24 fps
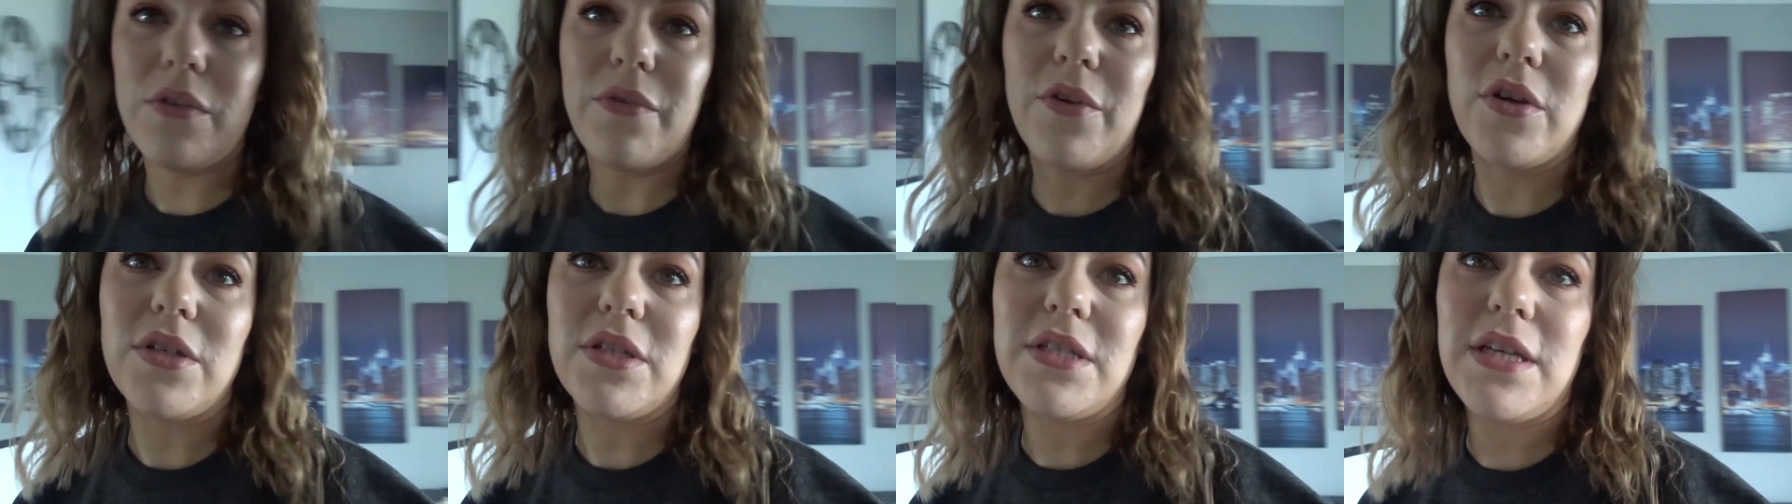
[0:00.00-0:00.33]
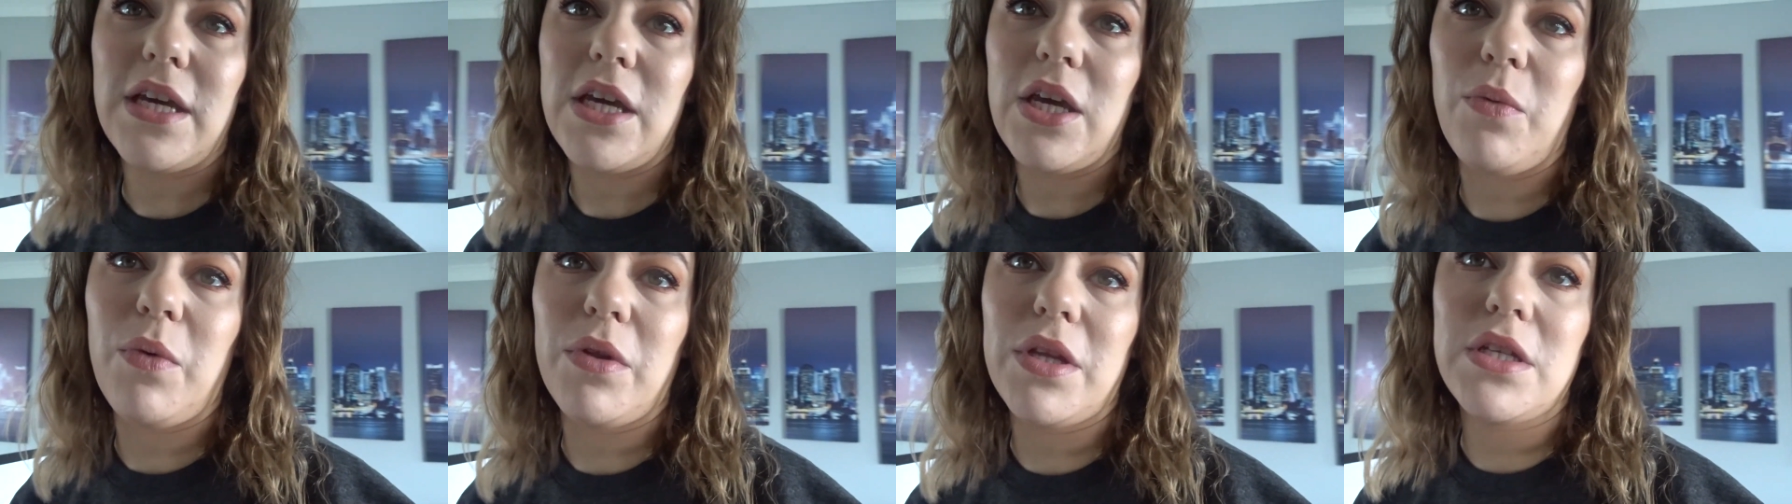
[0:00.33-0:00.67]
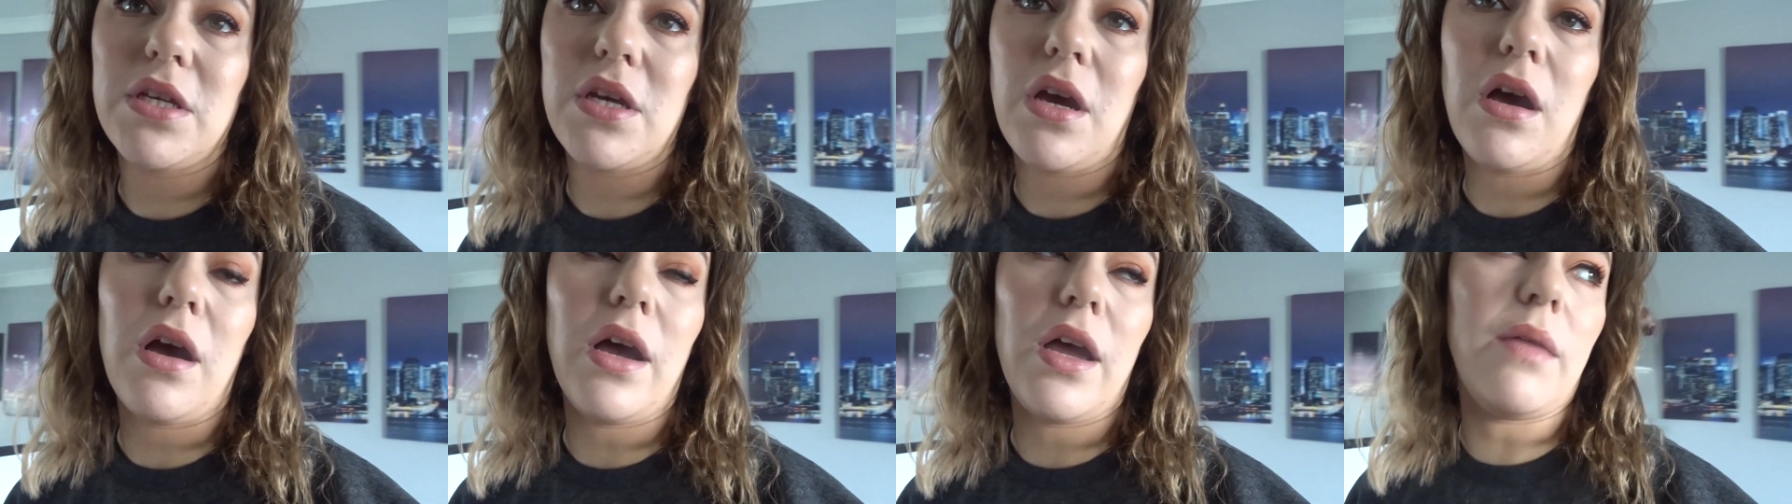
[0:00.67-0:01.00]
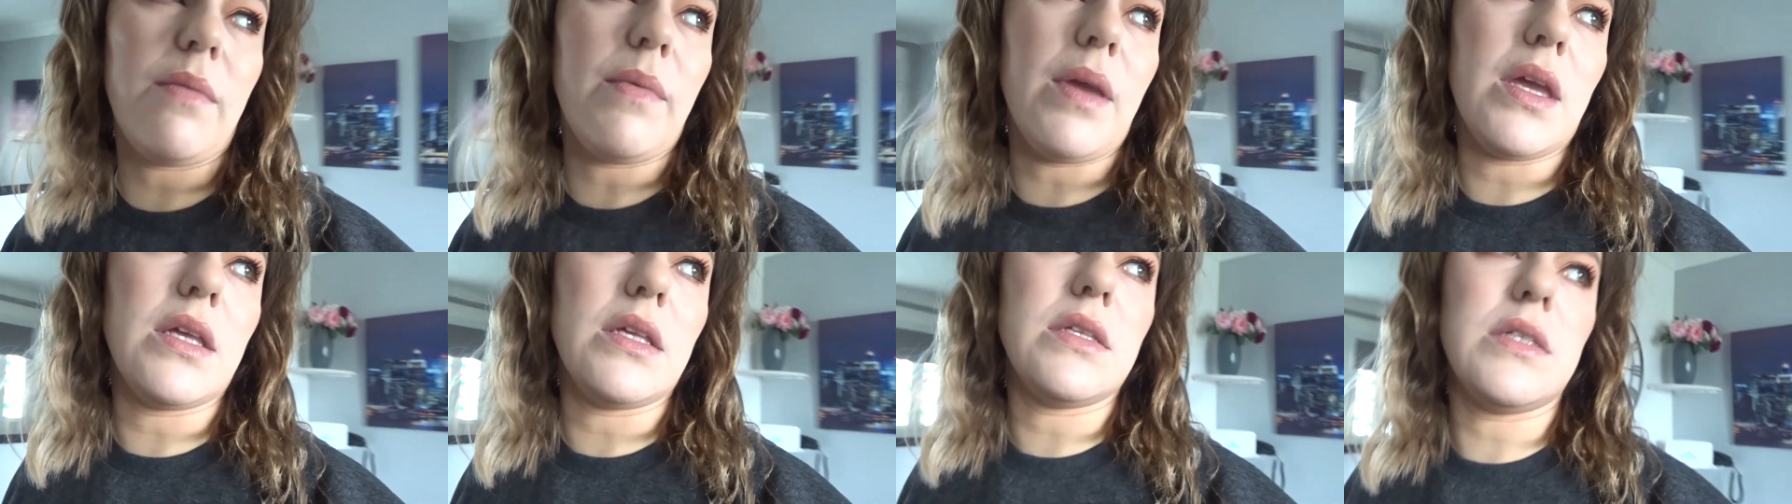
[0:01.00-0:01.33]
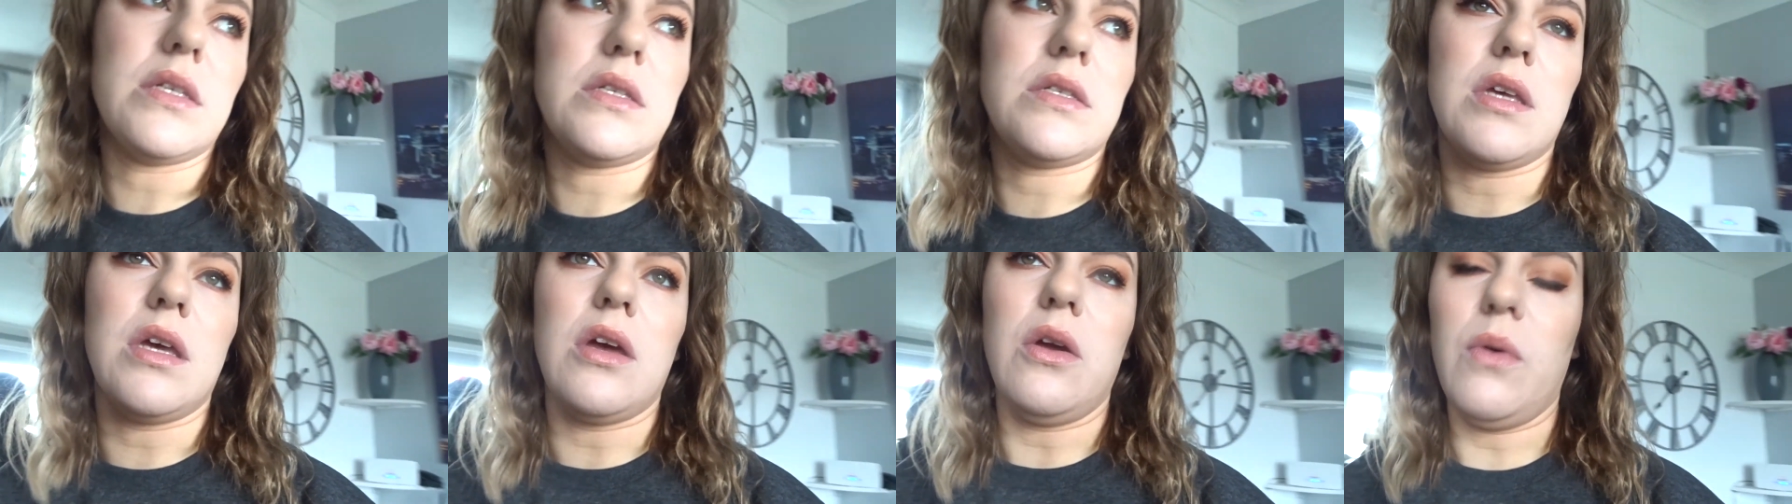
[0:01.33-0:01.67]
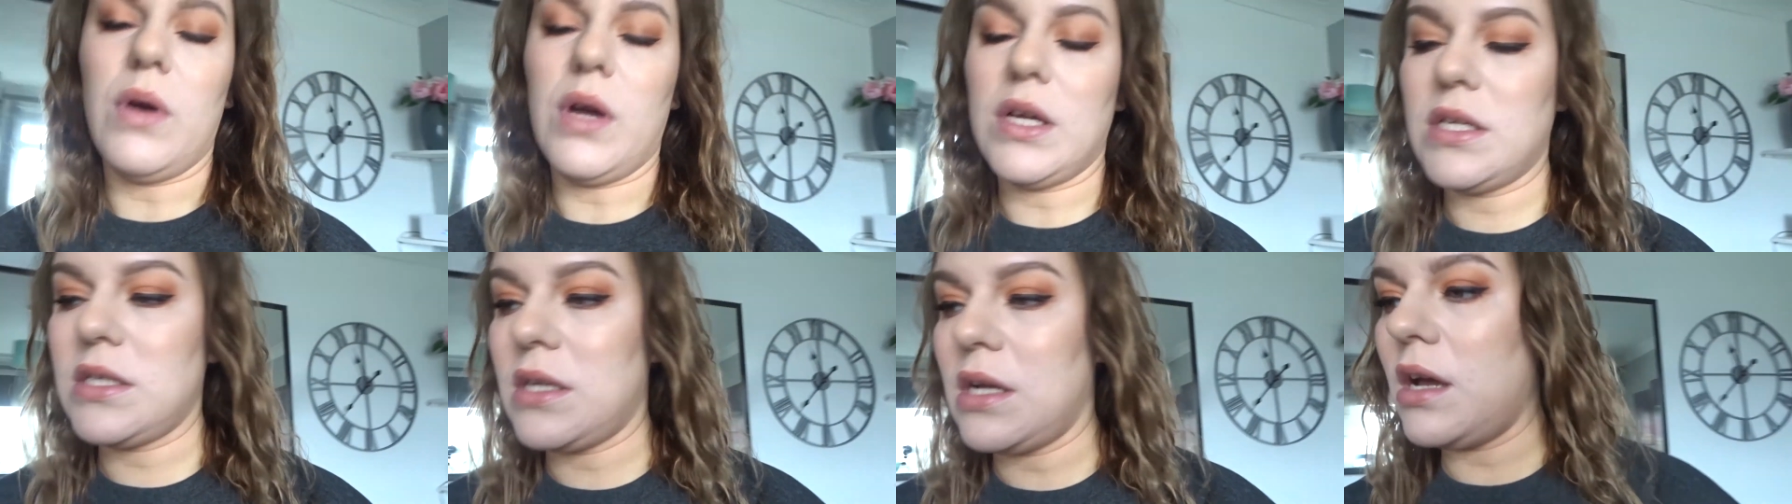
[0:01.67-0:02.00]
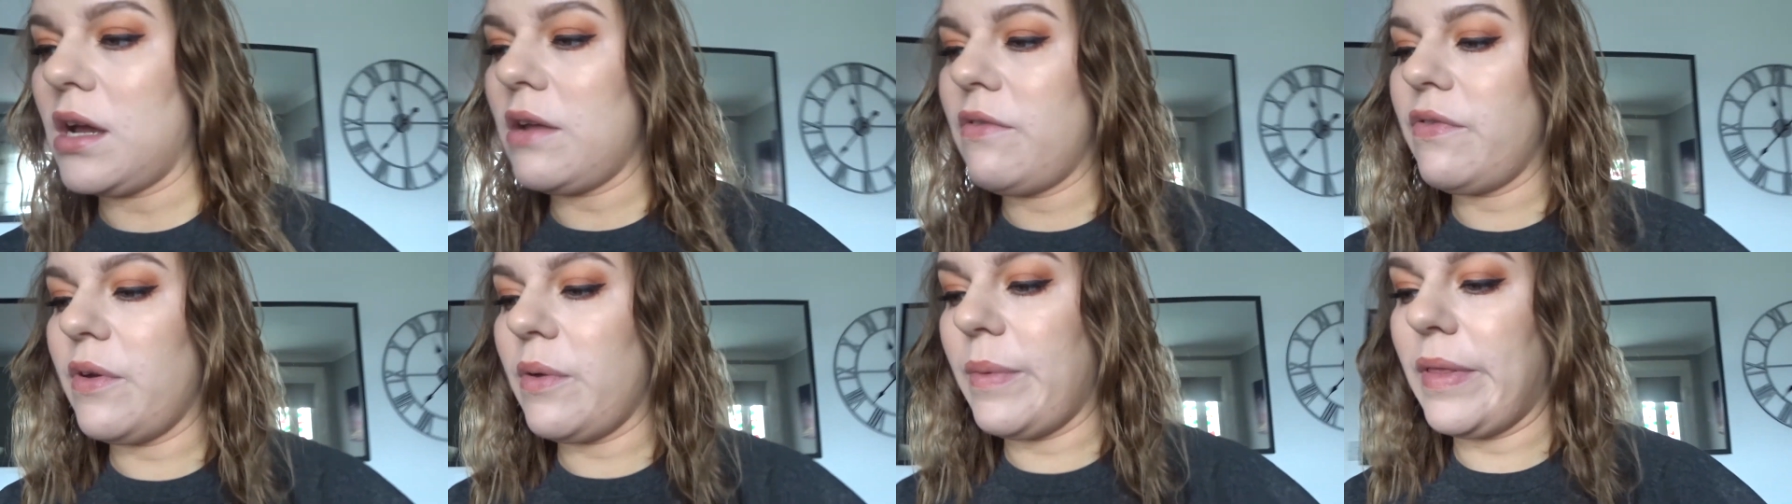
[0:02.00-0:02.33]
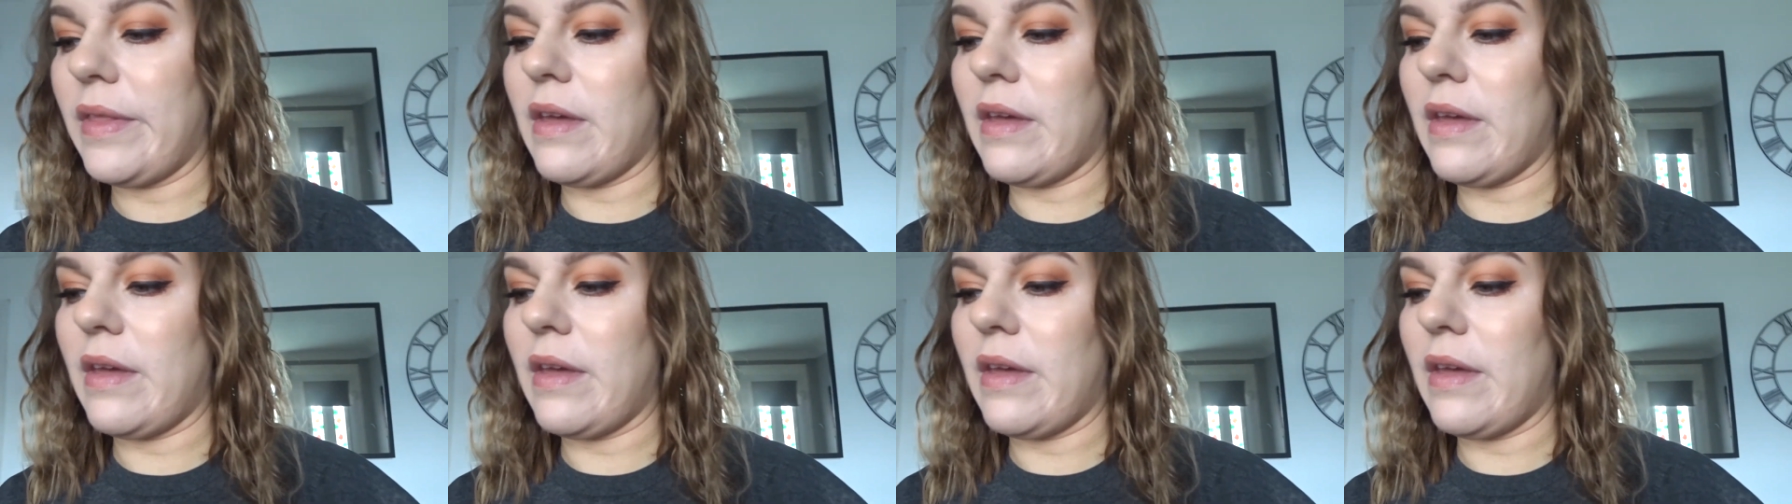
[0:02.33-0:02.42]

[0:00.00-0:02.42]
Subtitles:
forgot to tell you what the time is. So I started filming